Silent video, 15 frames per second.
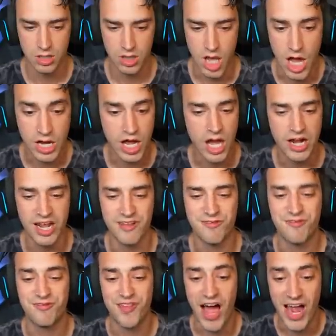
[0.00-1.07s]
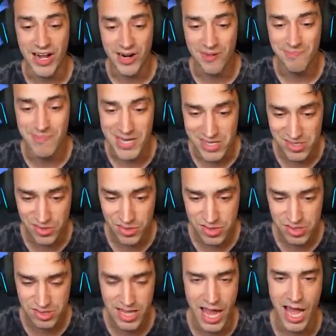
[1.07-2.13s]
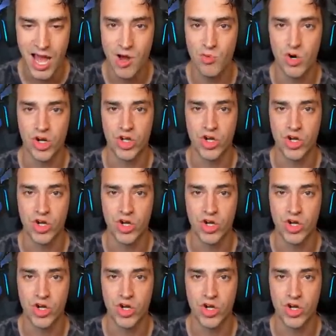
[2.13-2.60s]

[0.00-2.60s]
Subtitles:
Lock on and fire missiles. Now we're